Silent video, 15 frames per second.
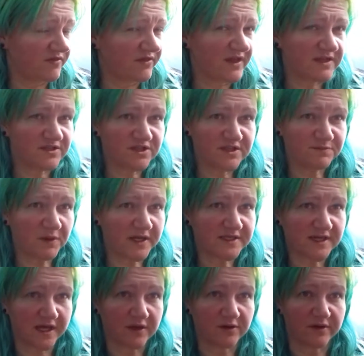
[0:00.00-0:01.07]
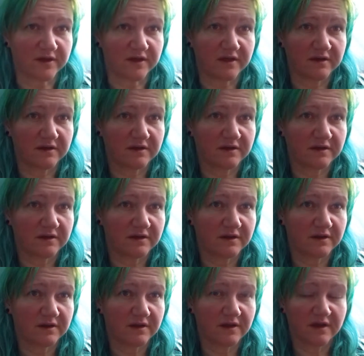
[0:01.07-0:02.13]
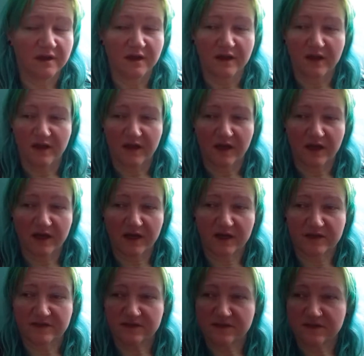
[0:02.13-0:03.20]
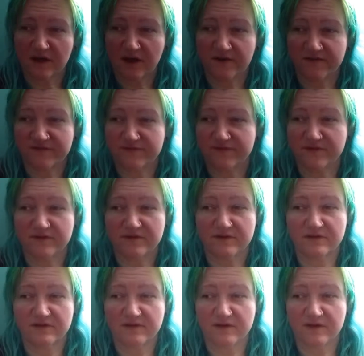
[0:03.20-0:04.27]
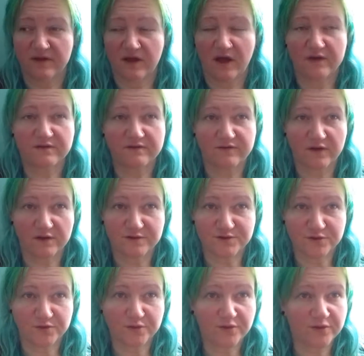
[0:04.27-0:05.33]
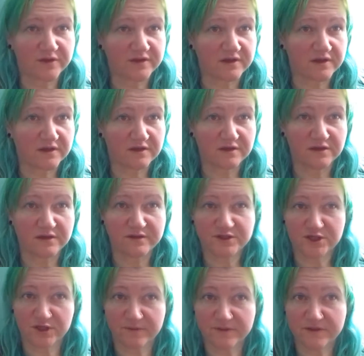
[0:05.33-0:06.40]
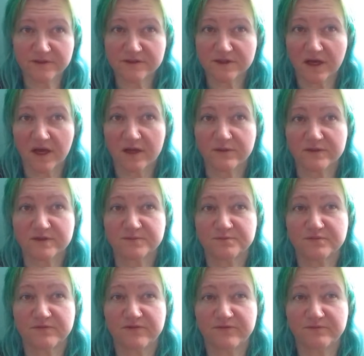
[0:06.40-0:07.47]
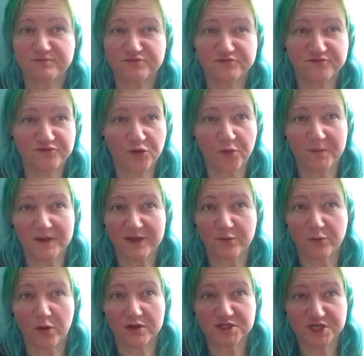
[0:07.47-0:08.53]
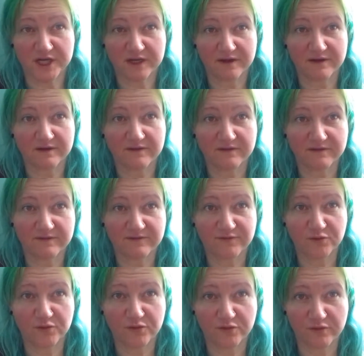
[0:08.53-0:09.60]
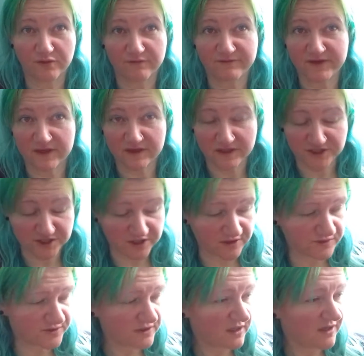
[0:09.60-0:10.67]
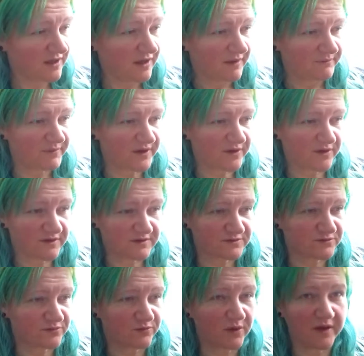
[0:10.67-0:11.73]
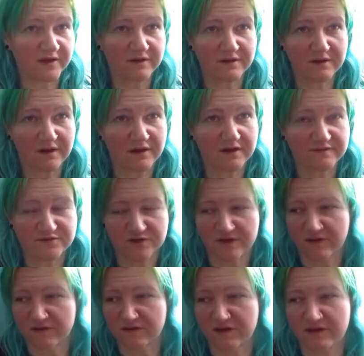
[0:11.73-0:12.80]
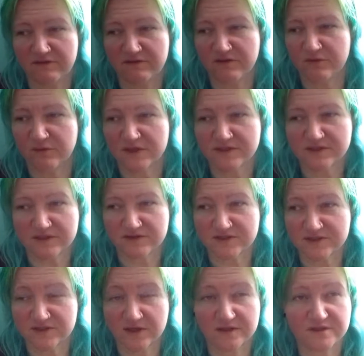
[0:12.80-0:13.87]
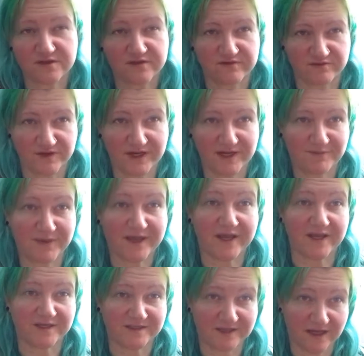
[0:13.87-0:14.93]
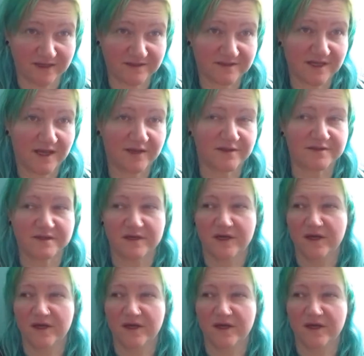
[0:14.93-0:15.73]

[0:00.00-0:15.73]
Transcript: that's just my take on it. And I've unfollowed all the YouTubers I was formerly watching for vegan issues, because one after another, even the ones that started off really making sense and